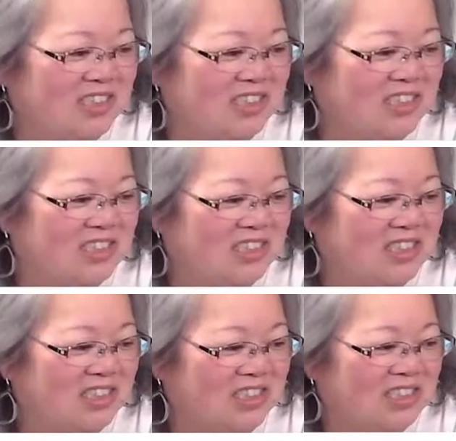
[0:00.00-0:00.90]

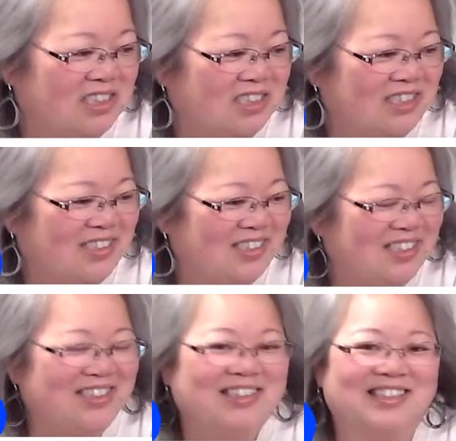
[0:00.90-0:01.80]

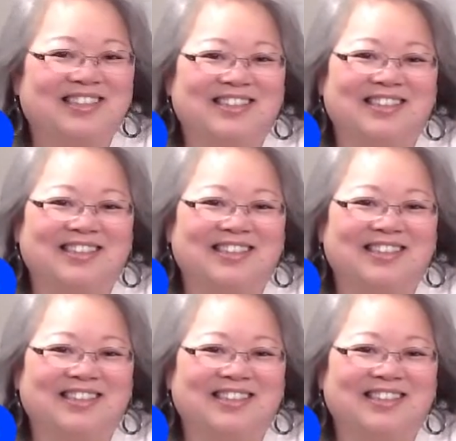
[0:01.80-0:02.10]
No words are spoken by the person on screen.